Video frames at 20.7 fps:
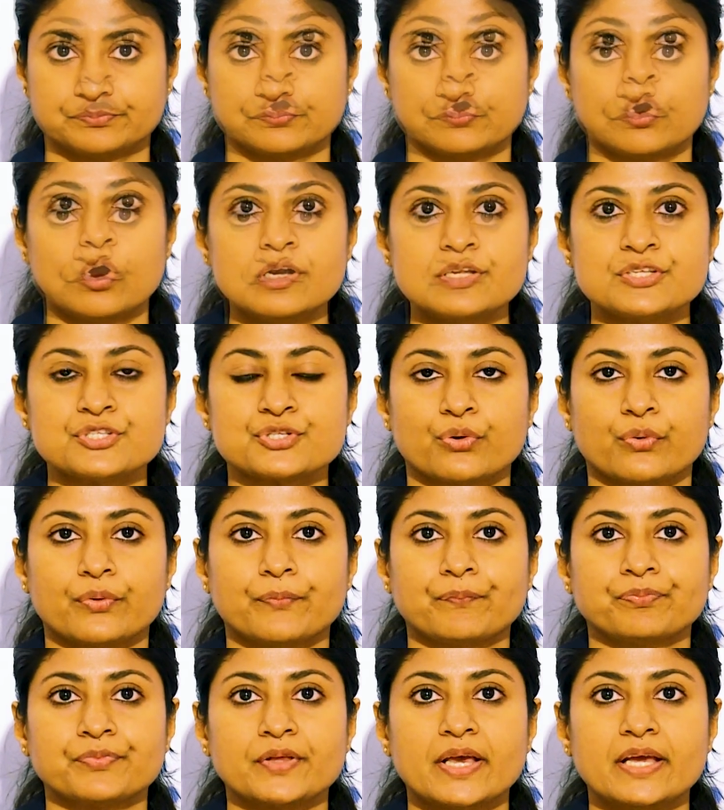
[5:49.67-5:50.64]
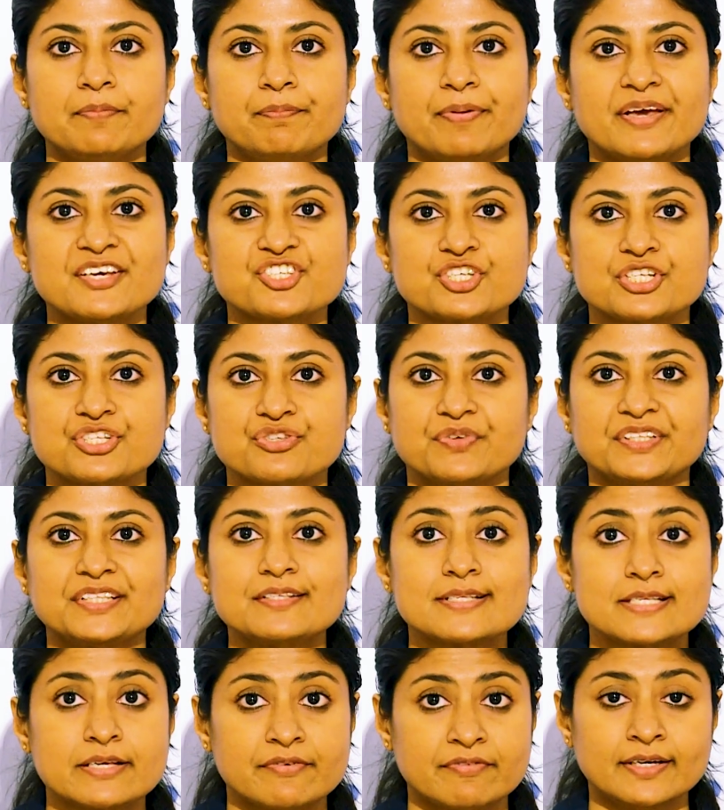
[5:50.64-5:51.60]
Also, in patients with
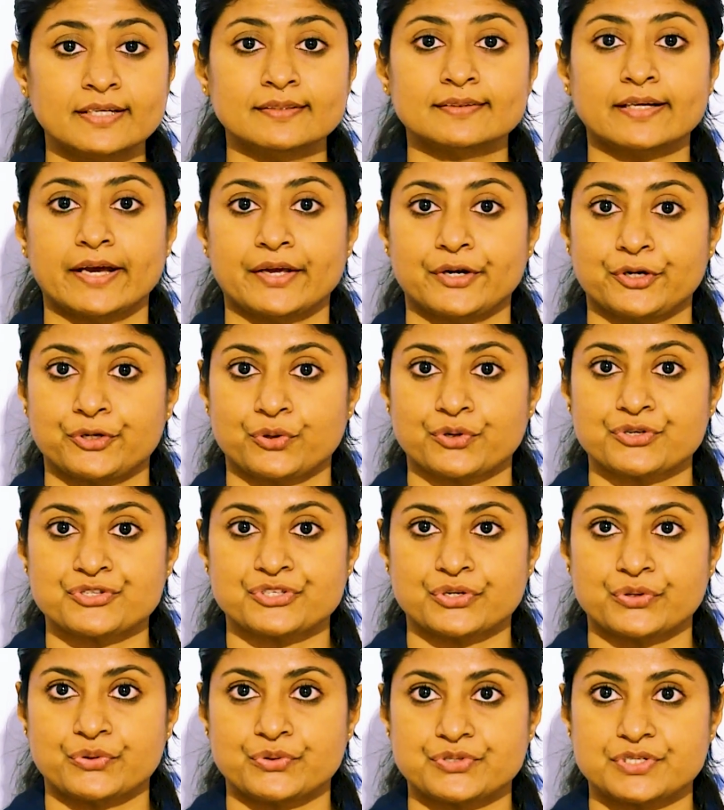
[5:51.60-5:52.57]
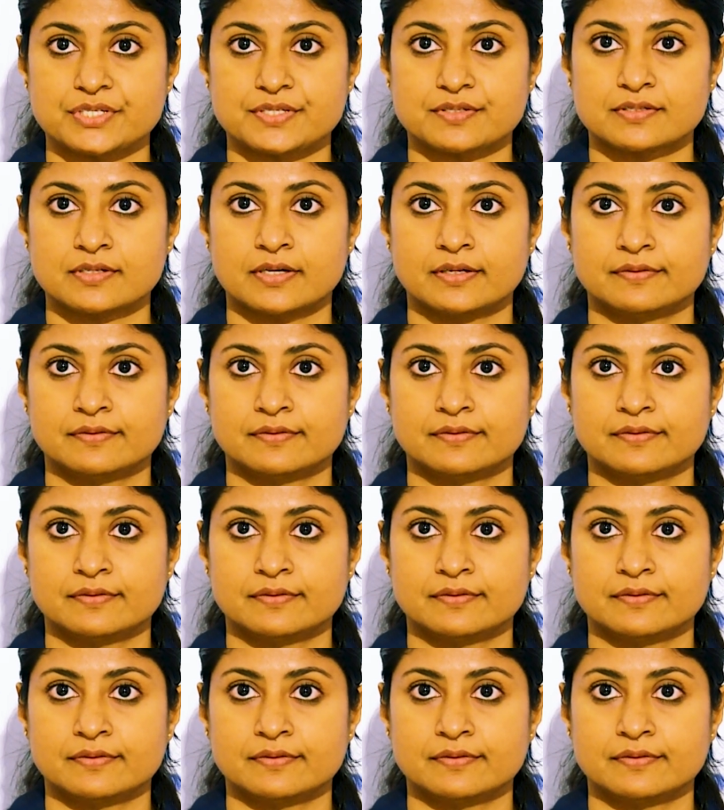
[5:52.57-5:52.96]
severe thyrotoxicosis,